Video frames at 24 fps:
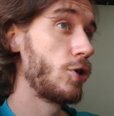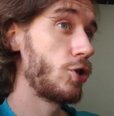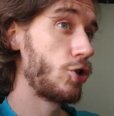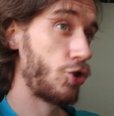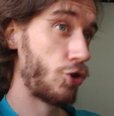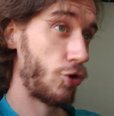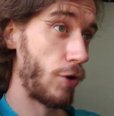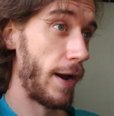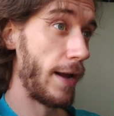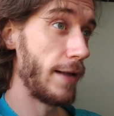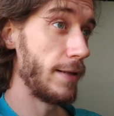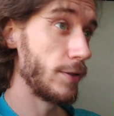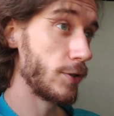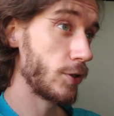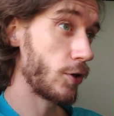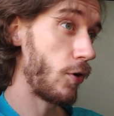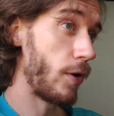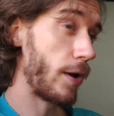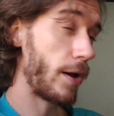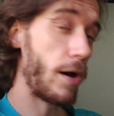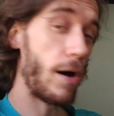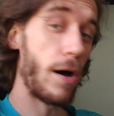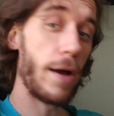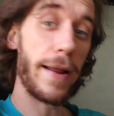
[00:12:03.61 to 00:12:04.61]
trends
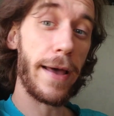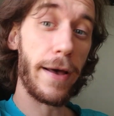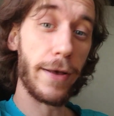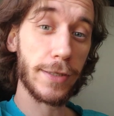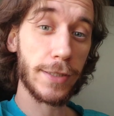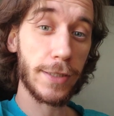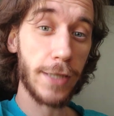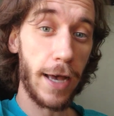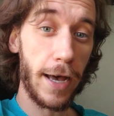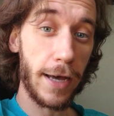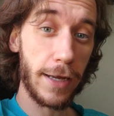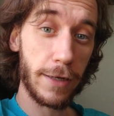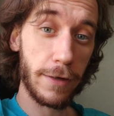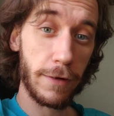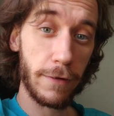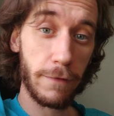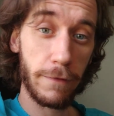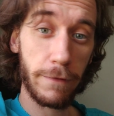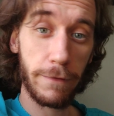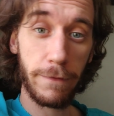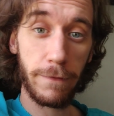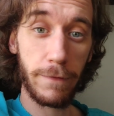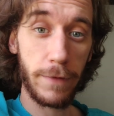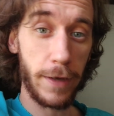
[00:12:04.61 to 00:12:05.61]
going on outside of,